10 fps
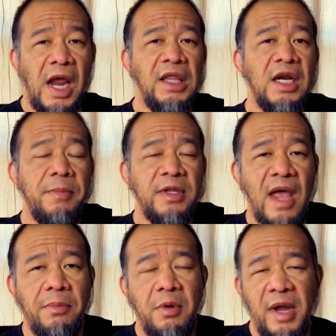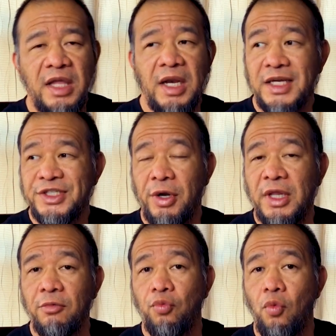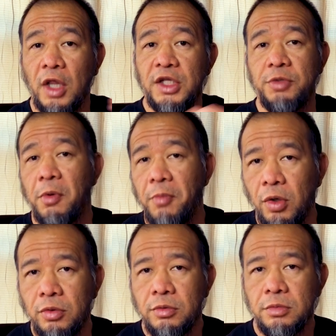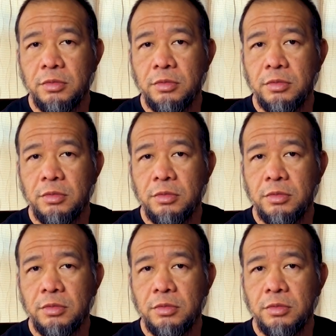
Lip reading: Ended up at Tampa Bay the next year and then won the Super Bowl.